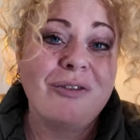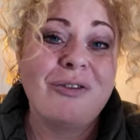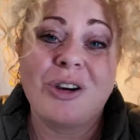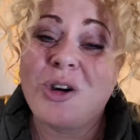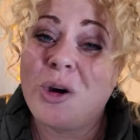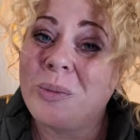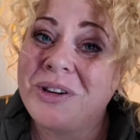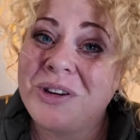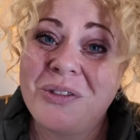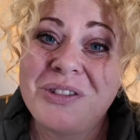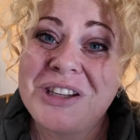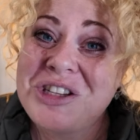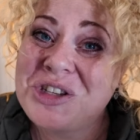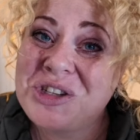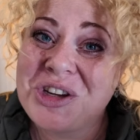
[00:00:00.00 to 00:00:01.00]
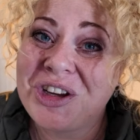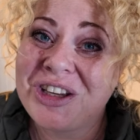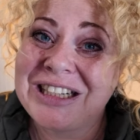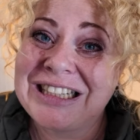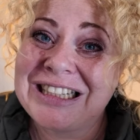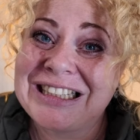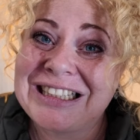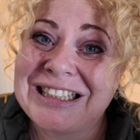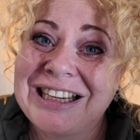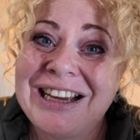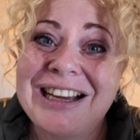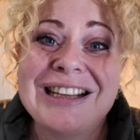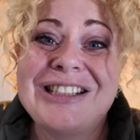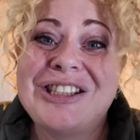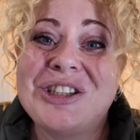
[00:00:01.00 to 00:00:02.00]
for coming on this journey
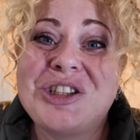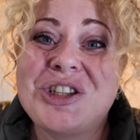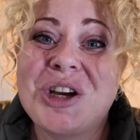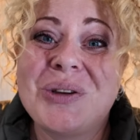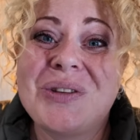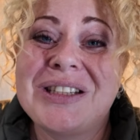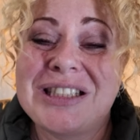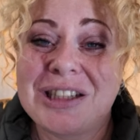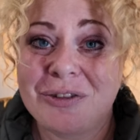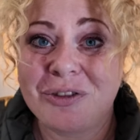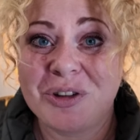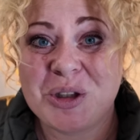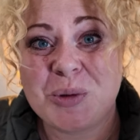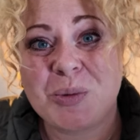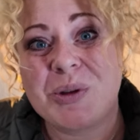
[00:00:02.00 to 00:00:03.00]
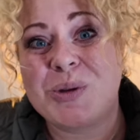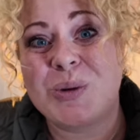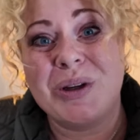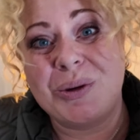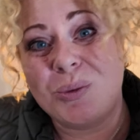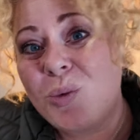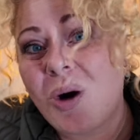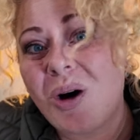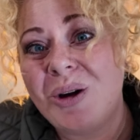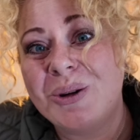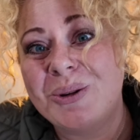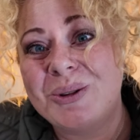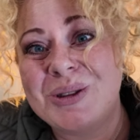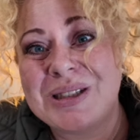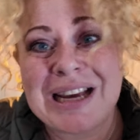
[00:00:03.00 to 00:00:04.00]
to show the difference between
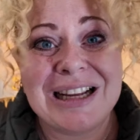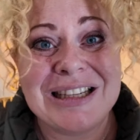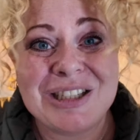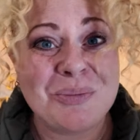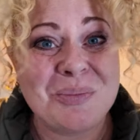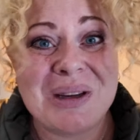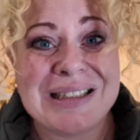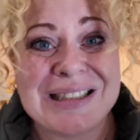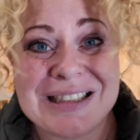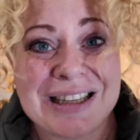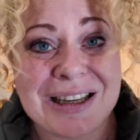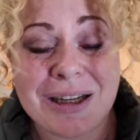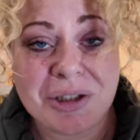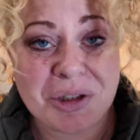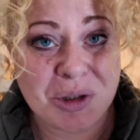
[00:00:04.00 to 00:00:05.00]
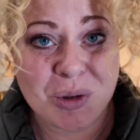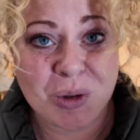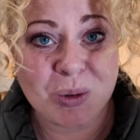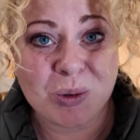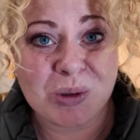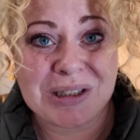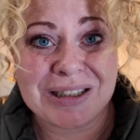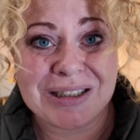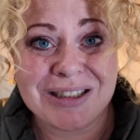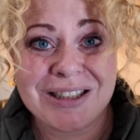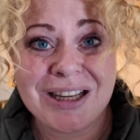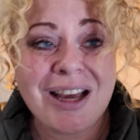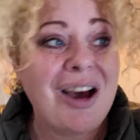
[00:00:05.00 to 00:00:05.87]
wild and domesticated horses.